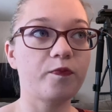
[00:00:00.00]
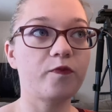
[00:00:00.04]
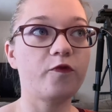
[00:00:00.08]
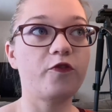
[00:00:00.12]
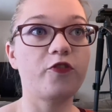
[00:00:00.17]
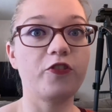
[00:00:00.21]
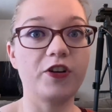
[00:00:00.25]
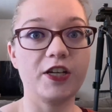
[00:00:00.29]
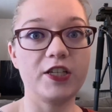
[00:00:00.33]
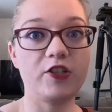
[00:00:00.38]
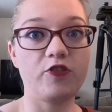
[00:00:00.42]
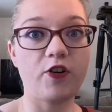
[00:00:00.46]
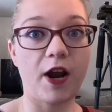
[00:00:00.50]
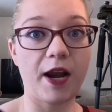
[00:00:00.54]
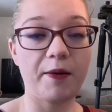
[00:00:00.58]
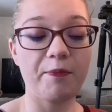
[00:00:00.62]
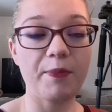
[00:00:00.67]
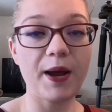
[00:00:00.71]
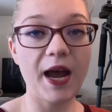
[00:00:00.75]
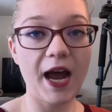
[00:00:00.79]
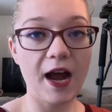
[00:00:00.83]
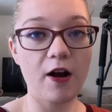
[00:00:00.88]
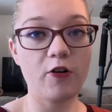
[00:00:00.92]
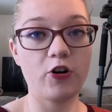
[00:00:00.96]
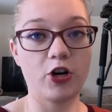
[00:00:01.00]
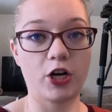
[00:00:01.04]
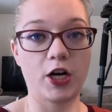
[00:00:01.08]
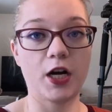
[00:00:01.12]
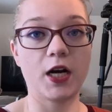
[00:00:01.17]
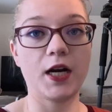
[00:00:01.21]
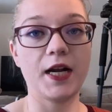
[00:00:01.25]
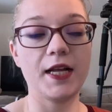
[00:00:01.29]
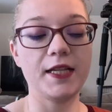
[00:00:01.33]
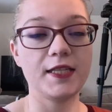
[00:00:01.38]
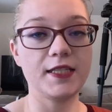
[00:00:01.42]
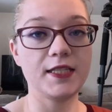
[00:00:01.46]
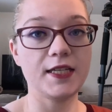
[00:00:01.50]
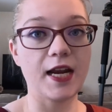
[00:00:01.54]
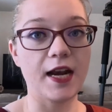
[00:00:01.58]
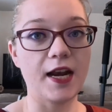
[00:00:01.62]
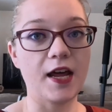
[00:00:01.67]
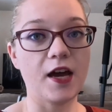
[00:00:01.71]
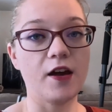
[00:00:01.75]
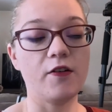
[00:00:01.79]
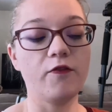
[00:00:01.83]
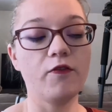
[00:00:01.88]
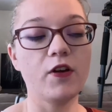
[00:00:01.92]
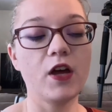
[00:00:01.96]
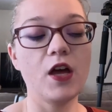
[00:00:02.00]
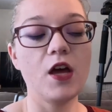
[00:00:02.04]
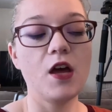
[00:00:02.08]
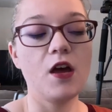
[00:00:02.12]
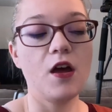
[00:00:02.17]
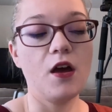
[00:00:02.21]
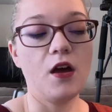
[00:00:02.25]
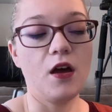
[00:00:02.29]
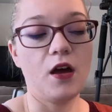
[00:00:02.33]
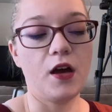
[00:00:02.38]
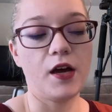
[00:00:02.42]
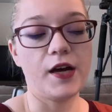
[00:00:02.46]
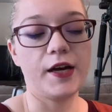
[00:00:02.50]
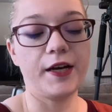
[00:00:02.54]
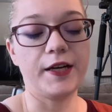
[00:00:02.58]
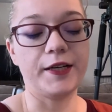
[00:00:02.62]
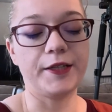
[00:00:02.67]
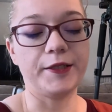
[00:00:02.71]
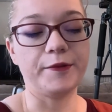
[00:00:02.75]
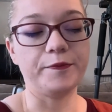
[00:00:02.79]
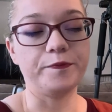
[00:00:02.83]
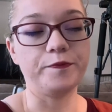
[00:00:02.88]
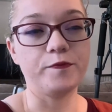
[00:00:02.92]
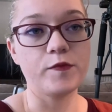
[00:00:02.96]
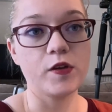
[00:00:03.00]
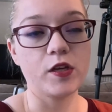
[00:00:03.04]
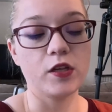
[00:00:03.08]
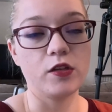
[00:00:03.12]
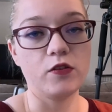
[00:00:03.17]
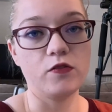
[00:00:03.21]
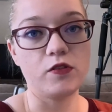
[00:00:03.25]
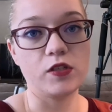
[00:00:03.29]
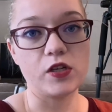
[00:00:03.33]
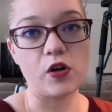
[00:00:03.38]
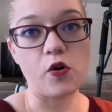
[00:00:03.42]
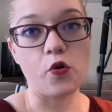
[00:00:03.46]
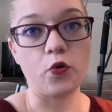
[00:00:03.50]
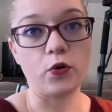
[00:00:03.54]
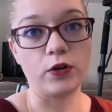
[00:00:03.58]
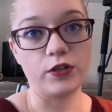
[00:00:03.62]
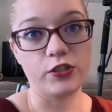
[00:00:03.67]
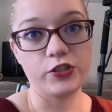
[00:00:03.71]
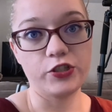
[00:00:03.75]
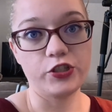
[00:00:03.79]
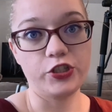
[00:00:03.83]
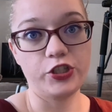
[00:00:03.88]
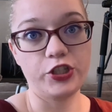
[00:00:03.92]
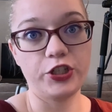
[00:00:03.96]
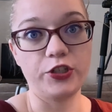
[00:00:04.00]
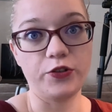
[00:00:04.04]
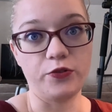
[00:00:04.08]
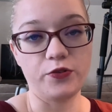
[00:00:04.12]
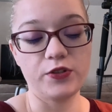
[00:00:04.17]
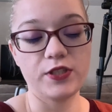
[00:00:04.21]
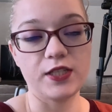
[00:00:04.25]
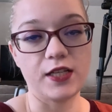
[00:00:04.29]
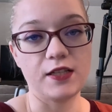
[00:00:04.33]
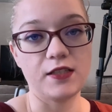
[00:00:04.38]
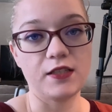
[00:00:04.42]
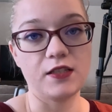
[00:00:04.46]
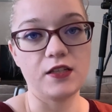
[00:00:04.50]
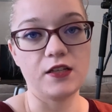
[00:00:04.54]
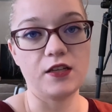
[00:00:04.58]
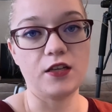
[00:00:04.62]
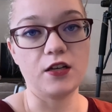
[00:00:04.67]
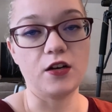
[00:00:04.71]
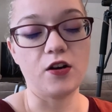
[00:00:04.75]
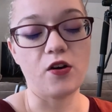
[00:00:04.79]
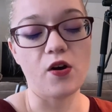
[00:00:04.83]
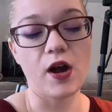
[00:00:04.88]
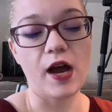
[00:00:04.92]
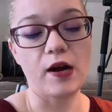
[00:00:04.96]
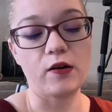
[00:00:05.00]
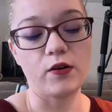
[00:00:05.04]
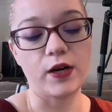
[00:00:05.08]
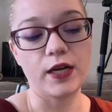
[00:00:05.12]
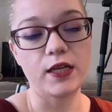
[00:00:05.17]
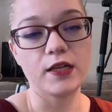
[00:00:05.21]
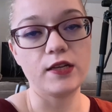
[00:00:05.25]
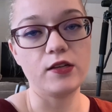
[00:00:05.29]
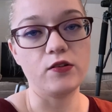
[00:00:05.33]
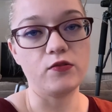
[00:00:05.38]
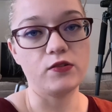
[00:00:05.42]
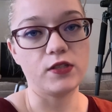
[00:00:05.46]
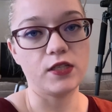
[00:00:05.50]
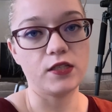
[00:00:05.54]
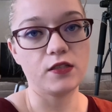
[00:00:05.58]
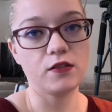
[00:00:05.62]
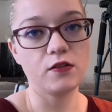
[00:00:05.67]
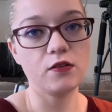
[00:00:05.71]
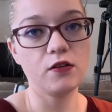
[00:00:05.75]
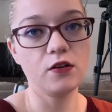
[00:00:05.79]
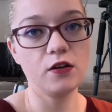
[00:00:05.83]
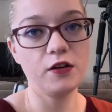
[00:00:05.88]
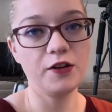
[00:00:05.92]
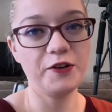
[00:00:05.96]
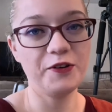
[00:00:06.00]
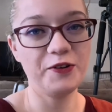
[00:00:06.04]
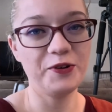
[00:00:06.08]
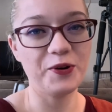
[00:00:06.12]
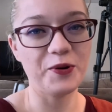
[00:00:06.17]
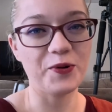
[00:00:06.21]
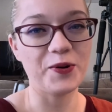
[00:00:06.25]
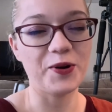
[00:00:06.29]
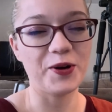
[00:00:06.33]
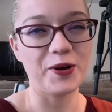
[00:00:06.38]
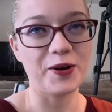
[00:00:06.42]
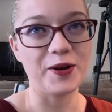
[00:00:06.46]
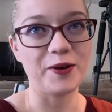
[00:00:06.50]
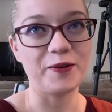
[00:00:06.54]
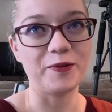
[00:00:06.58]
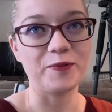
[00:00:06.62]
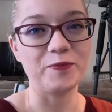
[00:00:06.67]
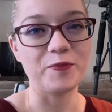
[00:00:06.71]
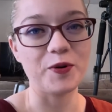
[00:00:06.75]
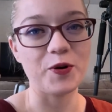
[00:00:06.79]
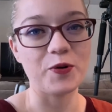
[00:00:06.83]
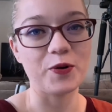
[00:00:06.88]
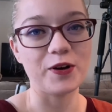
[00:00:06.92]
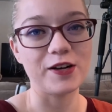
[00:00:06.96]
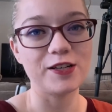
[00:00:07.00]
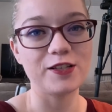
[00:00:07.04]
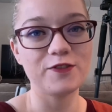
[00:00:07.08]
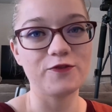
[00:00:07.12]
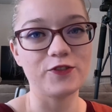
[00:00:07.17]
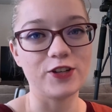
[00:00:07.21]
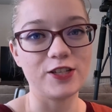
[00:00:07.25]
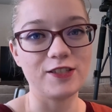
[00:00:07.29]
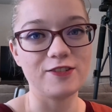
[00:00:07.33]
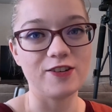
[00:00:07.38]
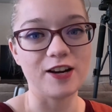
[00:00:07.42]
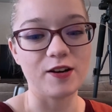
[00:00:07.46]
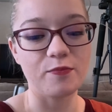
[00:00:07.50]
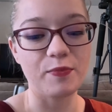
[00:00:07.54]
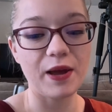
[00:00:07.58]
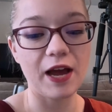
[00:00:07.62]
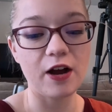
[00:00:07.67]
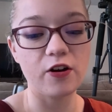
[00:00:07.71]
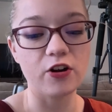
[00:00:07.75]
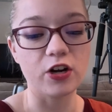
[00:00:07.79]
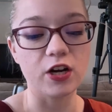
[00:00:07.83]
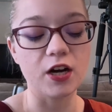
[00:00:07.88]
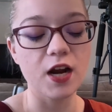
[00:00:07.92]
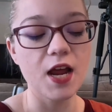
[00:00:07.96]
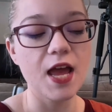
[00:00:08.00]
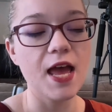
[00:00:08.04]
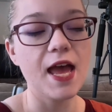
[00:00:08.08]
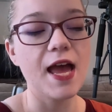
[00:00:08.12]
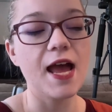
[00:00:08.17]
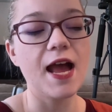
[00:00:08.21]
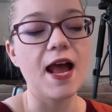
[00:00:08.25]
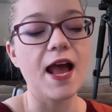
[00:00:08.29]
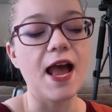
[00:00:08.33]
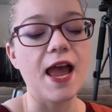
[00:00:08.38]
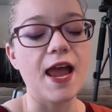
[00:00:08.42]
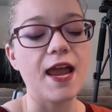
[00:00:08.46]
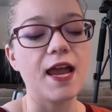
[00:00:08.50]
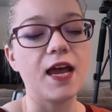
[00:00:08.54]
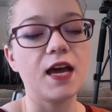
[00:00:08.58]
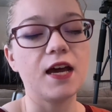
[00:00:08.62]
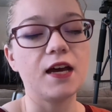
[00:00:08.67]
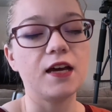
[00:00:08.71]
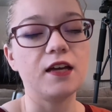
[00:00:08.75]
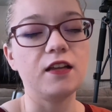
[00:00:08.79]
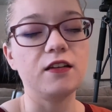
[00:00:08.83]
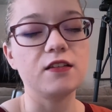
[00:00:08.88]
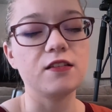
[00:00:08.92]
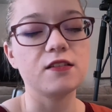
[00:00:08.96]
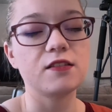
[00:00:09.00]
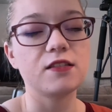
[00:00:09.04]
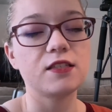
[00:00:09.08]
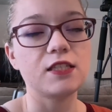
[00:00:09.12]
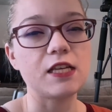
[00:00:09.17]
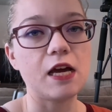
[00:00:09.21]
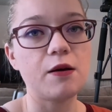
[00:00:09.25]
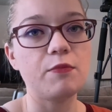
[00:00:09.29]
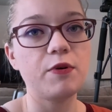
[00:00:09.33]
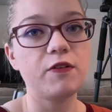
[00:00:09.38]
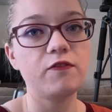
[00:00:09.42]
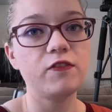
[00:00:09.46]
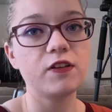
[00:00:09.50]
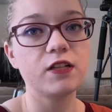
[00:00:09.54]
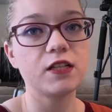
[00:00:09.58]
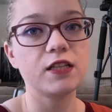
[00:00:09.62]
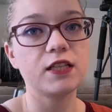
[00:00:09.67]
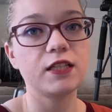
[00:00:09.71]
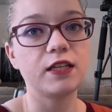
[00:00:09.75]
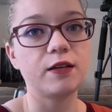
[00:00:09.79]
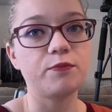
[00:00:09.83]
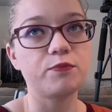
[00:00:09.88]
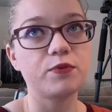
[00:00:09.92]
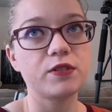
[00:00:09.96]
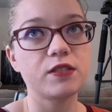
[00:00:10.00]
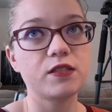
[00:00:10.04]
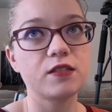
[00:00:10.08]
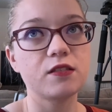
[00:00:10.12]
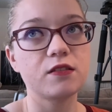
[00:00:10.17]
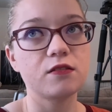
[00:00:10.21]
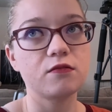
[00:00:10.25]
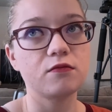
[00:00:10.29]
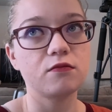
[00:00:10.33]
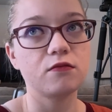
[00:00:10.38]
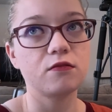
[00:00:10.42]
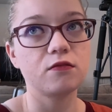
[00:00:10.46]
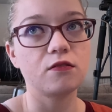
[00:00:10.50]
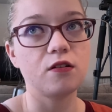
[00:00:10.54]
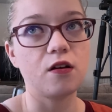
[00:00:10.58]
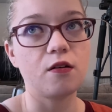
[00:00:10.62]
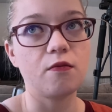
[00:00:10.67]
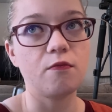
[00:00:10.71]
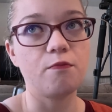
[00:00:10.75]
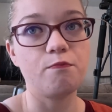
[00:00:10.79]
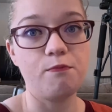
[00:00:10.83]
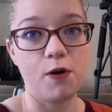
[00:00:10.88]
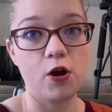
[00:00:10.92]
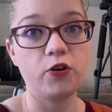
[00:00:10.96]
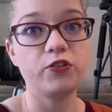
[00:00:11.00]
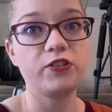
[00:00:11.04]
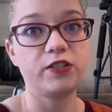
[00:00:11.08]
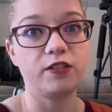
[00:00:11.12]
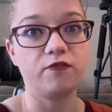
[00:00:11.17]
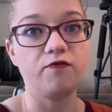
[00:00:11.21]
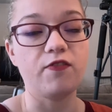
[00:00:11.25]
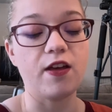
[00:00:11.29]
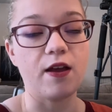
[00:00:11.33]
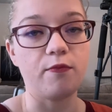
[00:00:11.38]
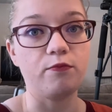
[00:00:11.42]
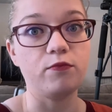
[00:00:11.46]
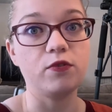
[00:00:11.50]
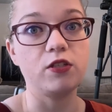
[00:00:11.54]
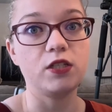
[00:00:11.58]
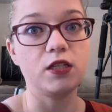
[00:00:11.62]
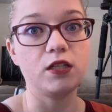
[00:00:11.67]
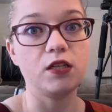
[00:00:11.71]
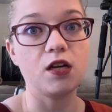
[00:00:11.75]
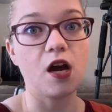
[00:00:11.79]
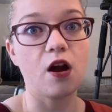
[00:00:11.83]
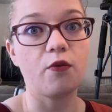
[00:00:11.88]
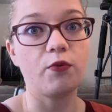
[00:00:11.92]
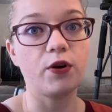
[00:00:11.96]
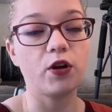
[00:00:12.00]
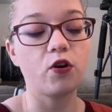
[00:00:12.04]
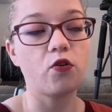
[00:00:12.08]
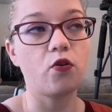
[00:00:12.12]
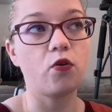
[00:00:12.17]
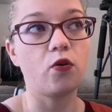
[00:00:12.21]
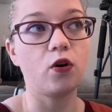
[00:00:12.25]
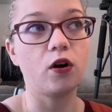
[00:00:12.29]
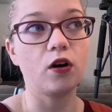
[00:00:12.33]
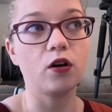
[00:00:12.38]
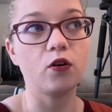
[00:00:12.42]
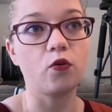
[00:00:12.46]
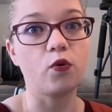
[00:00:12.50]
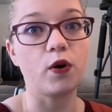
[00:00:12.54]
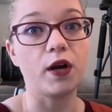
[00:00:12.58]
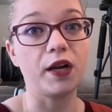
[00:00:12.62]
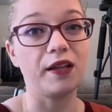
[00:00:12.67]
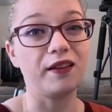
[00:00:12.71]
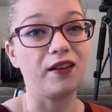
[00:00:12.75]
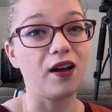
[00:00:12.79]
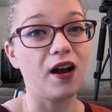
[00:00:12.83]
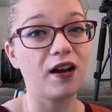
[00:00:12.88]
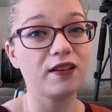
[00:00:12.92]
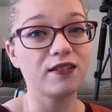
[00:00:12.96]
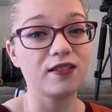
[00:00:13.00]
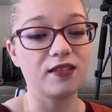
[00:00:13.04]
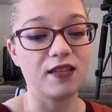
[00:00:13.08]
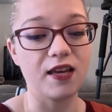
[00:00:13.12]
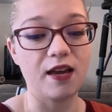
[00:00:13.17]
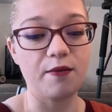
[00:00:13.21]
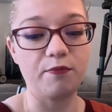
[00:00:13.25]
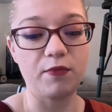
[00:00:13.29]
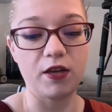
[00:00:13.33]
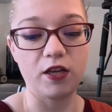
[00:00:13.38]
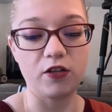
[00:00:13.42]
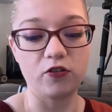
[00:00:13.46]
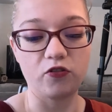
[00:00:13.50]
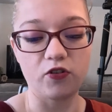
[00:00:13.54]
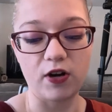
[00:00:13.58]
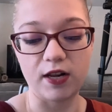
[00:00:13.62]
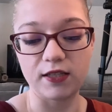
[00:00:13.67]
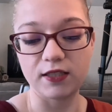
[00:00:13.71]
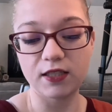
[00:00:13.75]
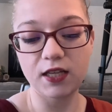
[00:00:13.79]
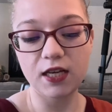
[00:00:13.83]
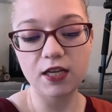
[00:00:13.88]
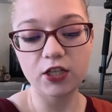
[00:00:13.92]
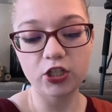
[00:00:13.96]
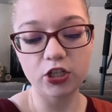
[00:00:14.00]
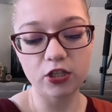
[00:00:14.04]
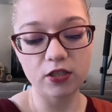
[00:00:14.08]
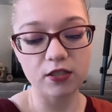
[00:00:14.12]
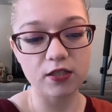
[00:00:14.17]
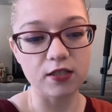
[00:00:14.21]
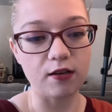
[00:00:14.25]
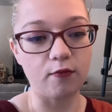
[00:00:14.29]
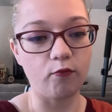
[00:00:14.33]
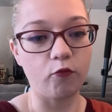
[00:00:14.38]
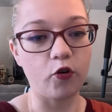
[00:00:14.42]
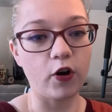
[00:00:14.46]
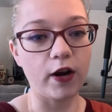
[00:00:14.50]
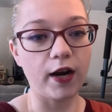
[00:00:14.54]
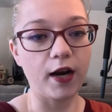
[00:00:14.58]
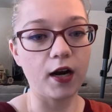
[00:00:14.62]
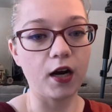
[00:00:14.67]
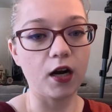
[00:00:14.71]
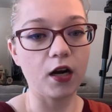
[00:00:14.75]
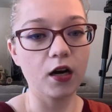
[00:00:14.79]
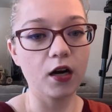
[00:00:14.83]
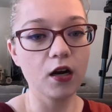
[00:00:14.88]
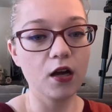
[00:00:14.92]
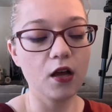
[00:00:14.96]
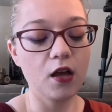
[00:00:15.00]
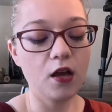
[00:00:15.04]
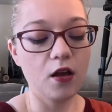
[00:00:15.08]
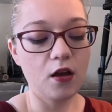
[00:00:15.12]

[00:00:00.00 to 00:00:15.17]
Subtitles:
freeze-dried powder instead of using orange juice, and you know how I can use this orange freeze-dried powder. And some of the clips, most of them, did not record, or I lost them in translation somewhere.